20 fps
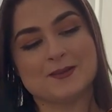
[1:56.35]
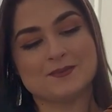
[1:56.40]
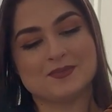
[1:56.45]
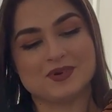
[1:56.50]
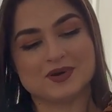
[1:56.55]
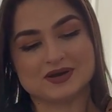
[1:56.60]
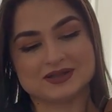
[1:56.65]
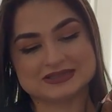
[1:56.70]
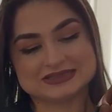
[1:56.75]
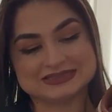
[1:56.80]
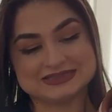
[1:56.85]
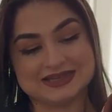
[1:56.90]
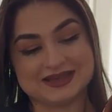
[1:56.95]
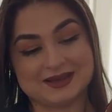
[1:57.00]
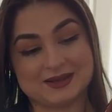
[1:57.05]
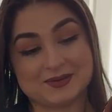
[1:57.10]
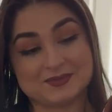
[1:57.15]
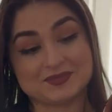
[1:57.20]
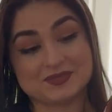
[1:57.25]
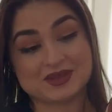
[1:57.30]
But
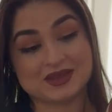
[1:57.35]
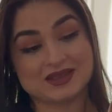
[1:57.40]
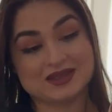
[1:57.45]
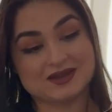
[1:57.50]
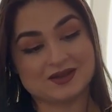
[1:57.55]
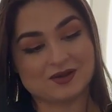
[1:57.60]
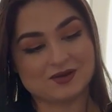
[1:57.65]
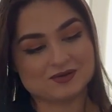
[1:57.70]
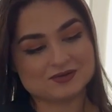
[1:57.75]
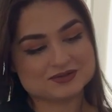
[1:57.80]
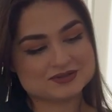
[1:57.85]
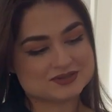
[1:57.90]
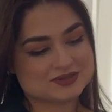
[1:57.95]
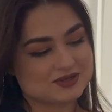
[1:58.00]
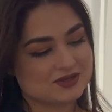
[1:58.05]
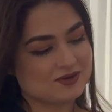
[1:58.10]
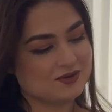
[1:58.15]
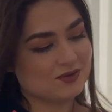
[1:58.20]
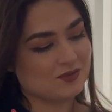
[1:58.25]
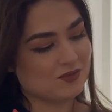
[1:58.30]
yeah,
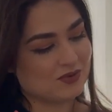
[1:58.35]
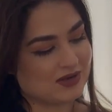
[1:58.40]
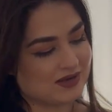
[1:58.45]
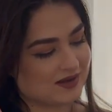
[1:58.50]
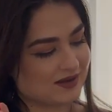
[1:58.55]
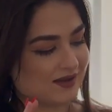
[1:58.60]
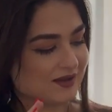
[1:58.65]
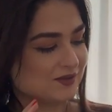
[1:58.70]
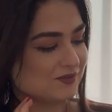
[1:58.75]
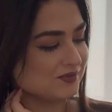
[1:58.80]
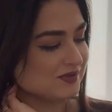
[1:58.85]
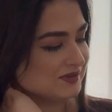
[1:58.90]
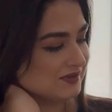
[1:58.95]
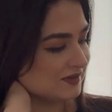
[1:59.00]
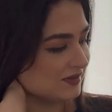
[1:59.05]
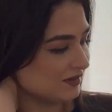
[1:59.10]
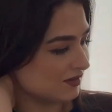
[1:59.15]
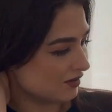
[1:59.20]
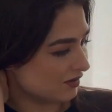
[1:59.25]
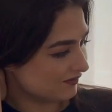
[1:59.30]
also what I
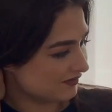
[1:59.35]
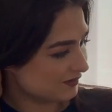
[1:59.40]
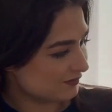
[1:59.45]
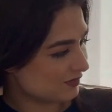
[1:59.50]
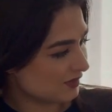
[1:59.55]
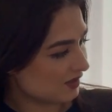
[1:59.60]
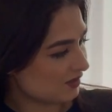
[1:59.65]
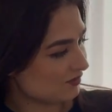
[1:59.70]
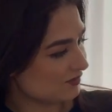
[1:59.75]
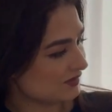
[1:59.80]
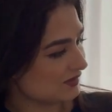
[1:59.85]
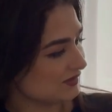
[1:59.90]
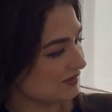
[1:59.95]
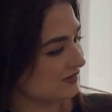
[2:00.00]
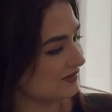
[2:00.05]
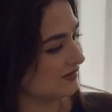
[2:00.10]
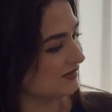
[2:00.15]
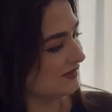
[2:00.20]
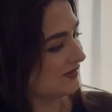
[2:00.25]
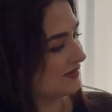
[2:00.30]
really love about
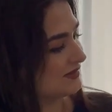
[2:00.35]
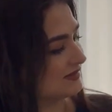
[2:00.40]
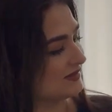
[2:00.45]
it is